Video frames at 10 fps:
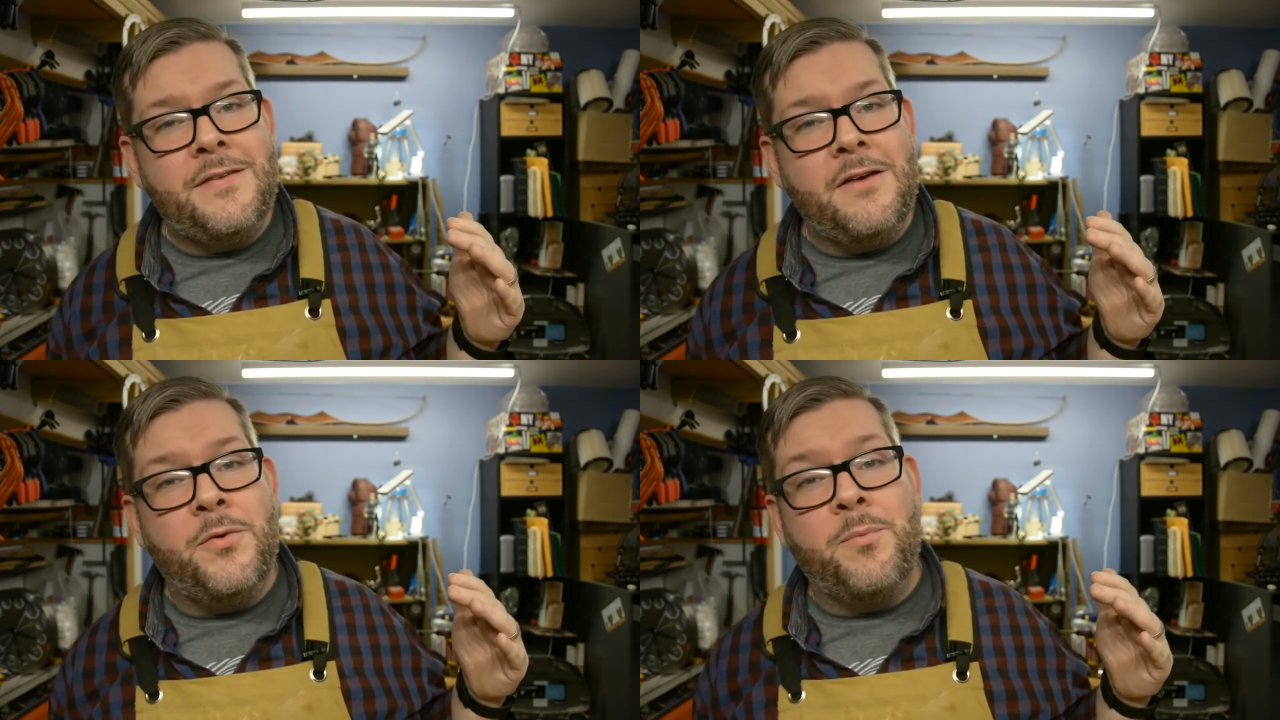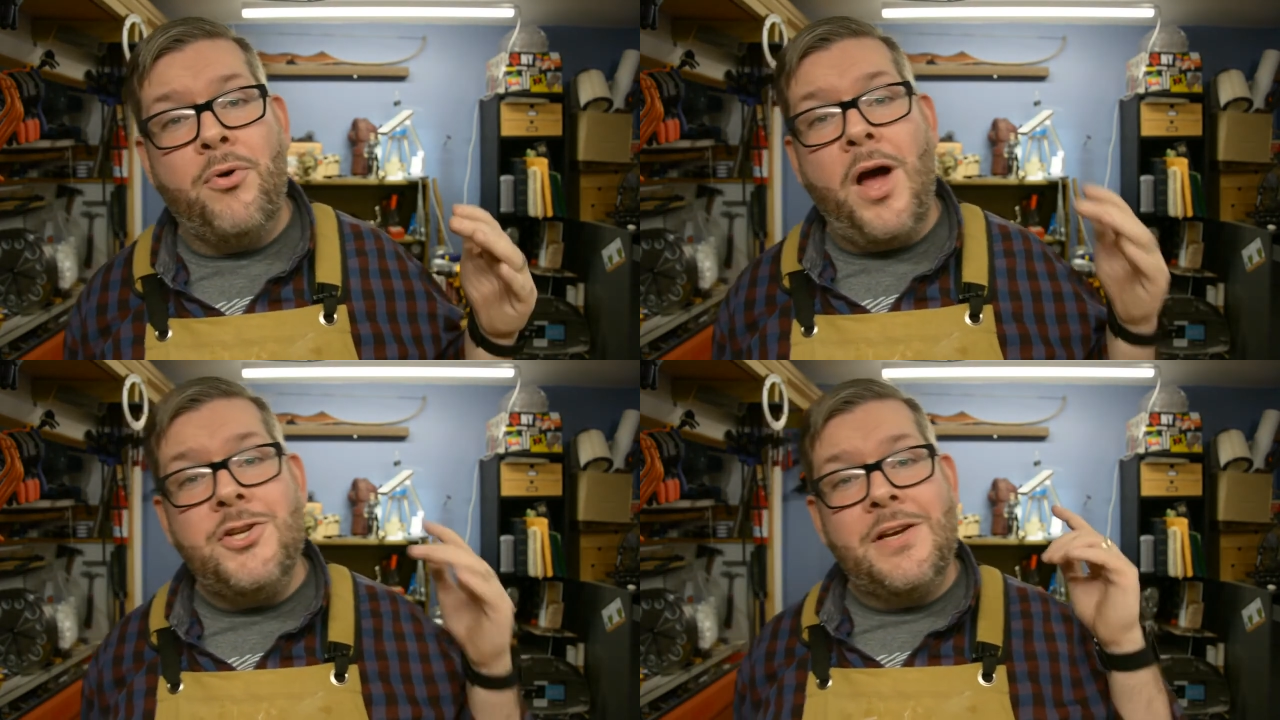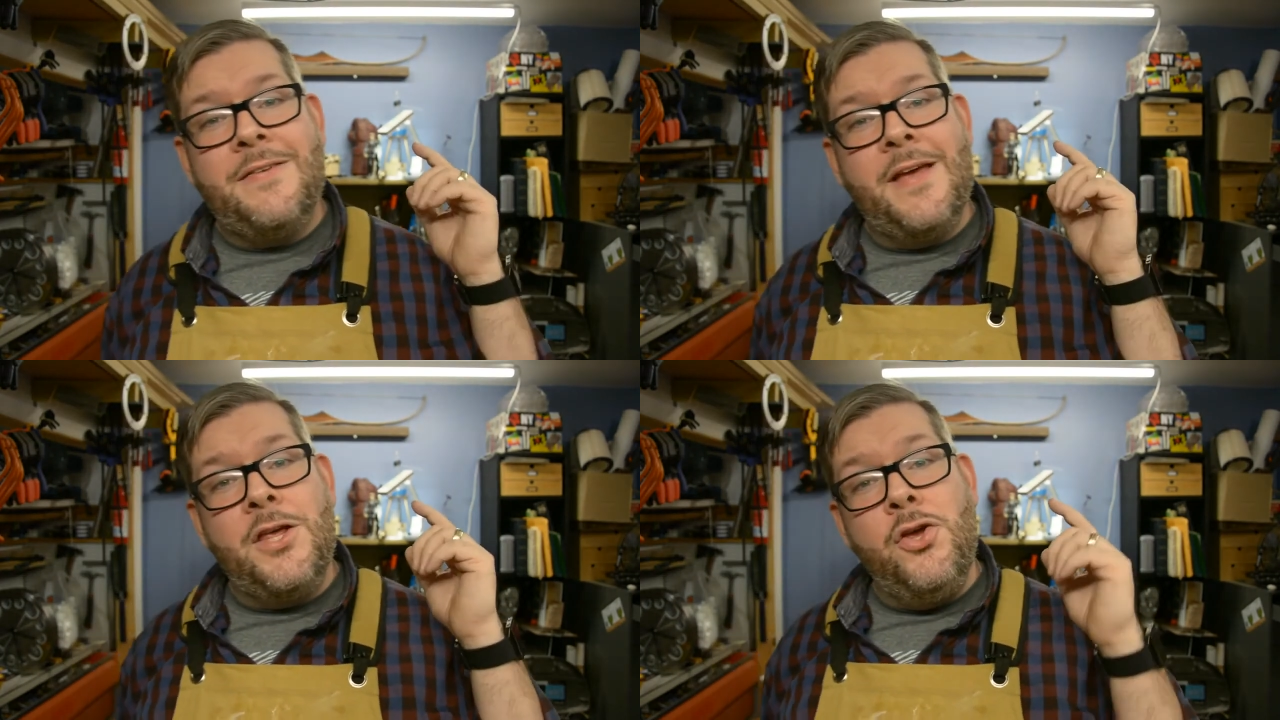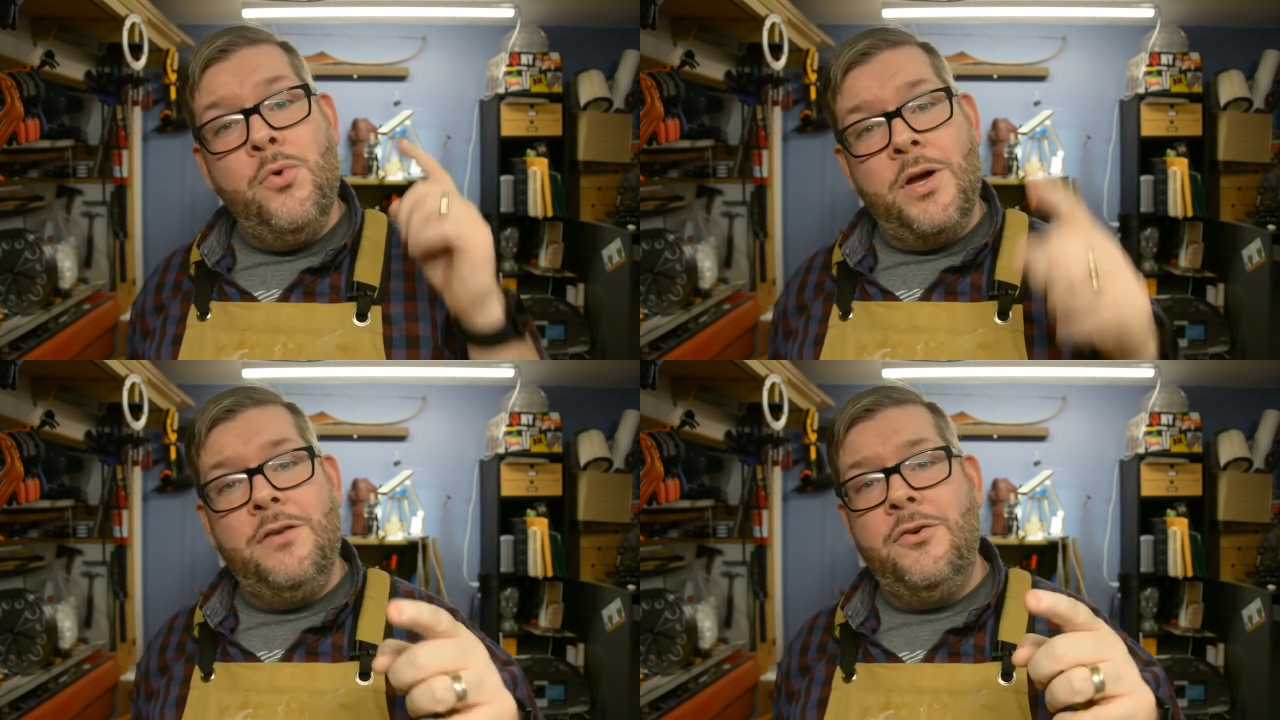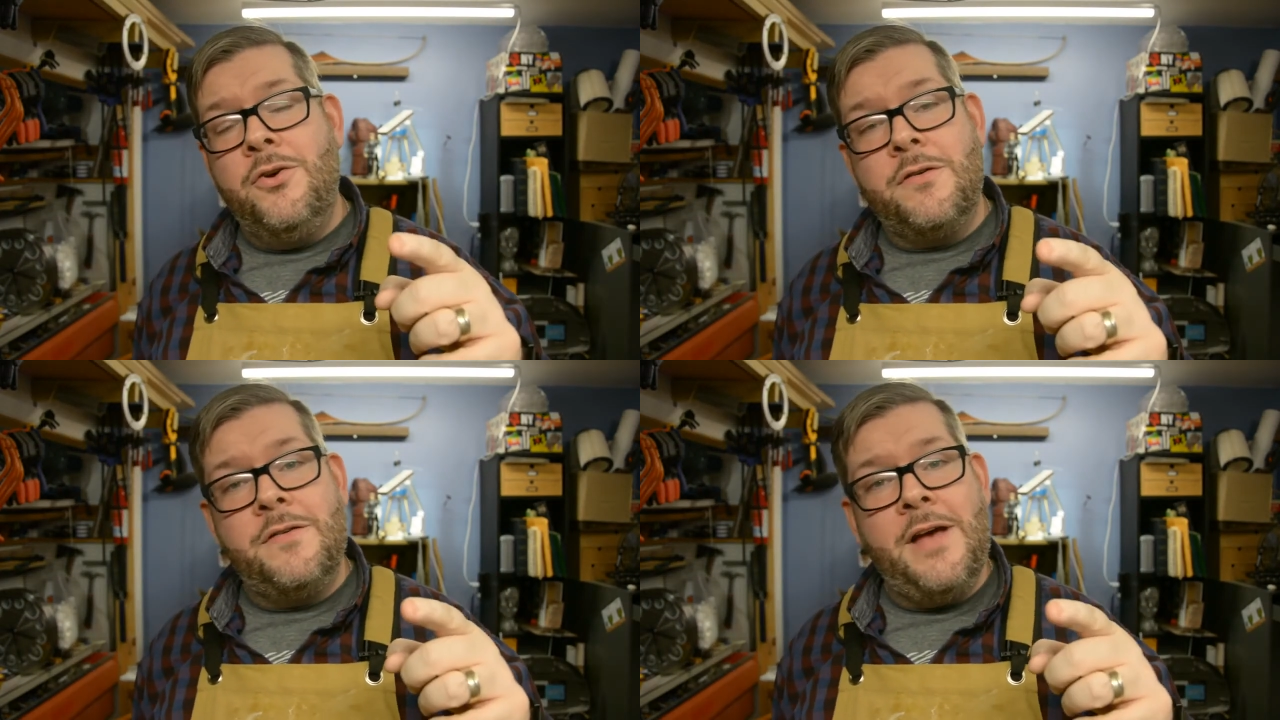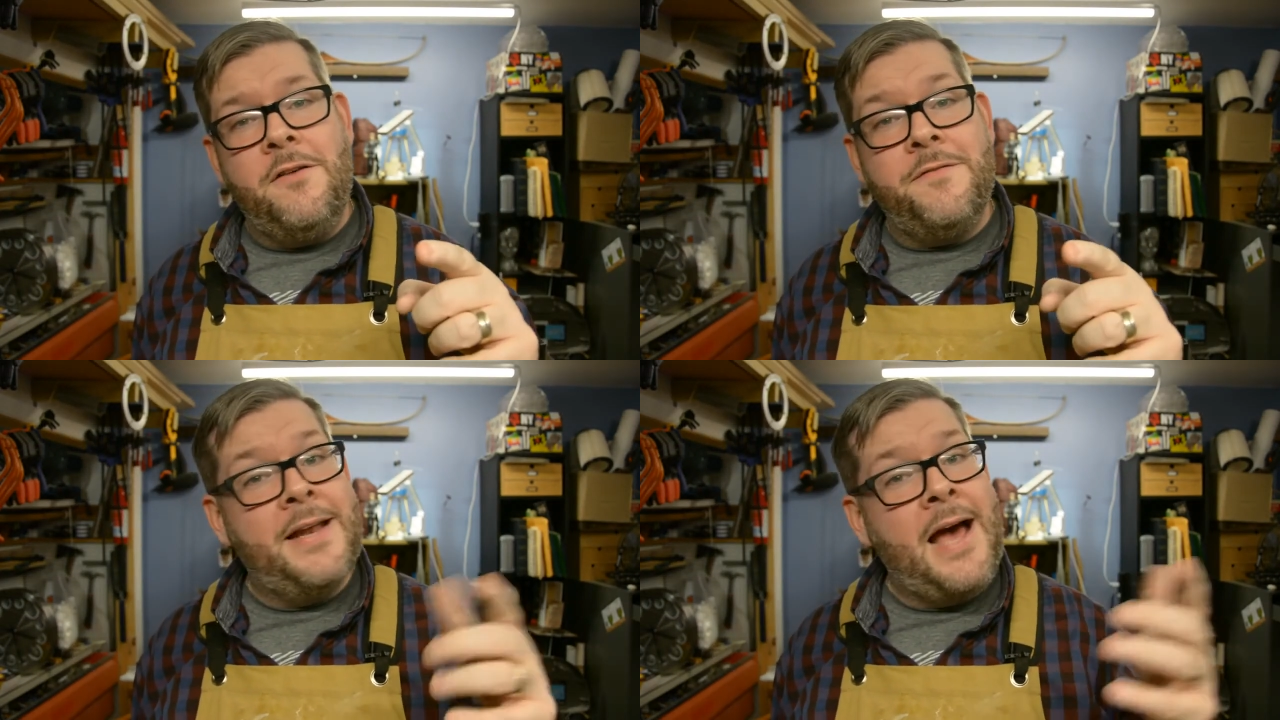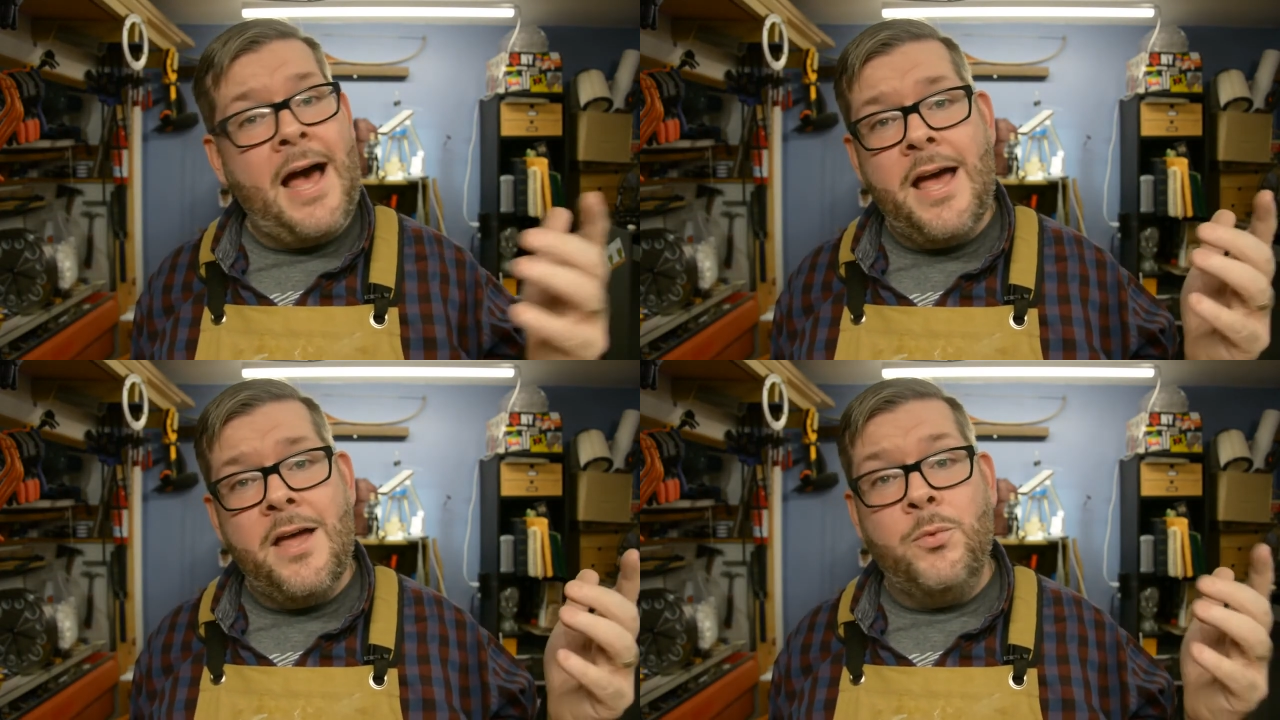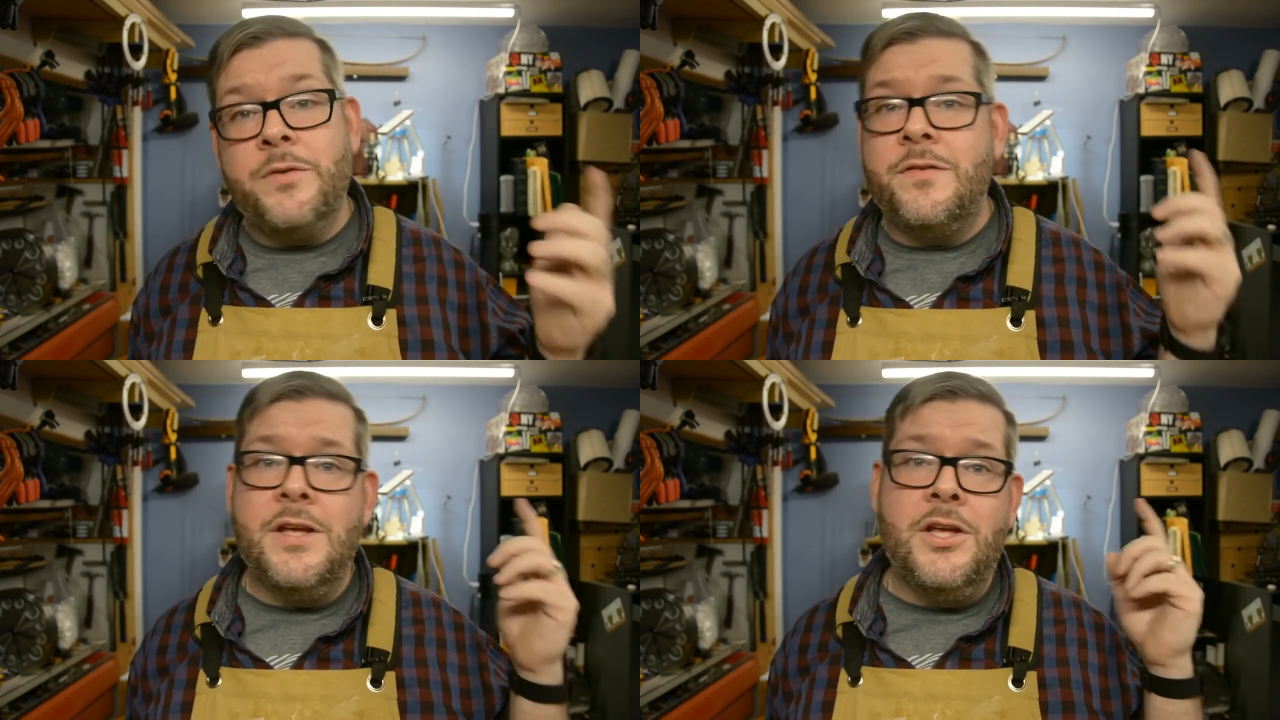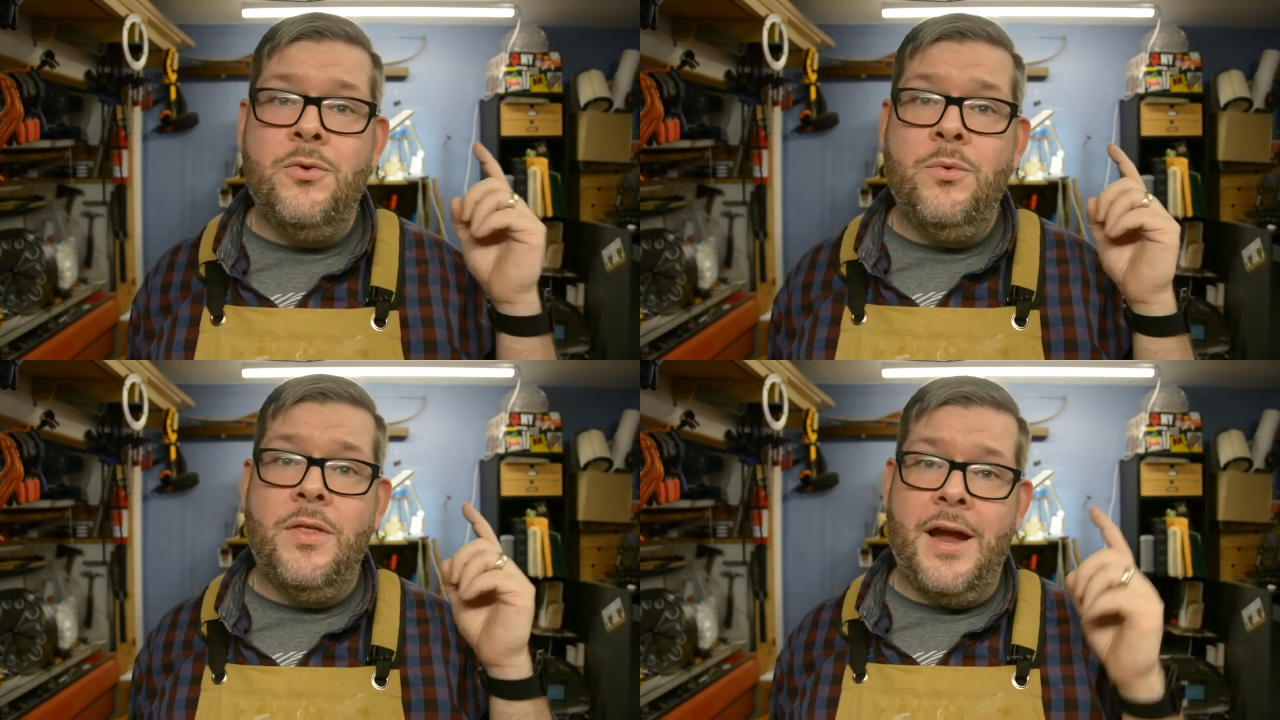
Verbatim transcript: Stuff with projects that you can do yourself, and I will see you